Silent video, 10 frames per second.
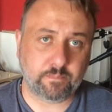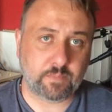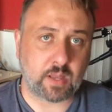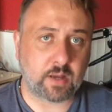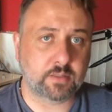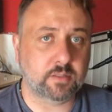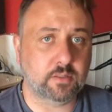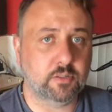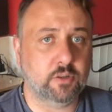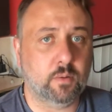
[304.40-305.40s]
lines in the
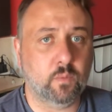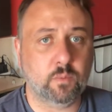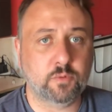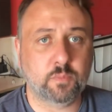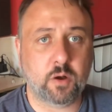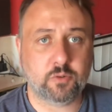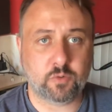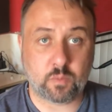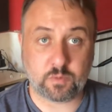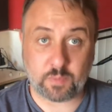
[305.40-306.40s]
shop. One was Marshall,
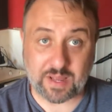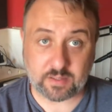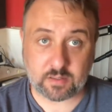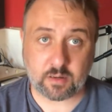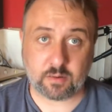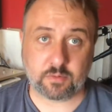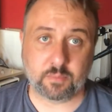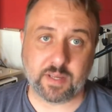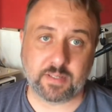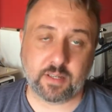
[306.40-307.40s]
one was Blackstar. I was the
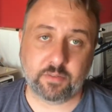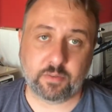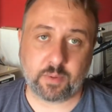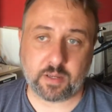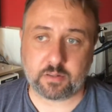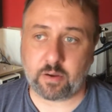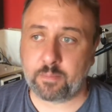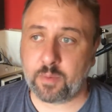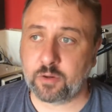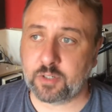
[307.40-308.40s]
main dealer for Blackstar and
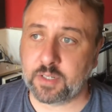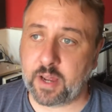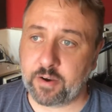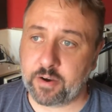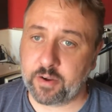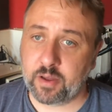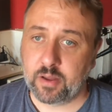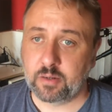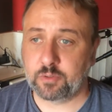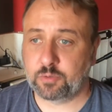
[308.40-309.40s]
Marshall in our area,
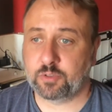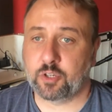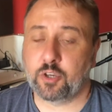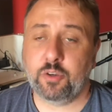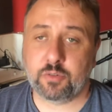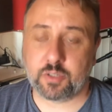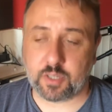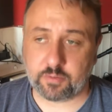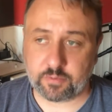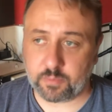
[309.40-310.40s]
which was a huge
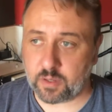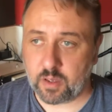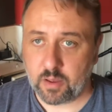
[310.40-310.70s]
thing for me.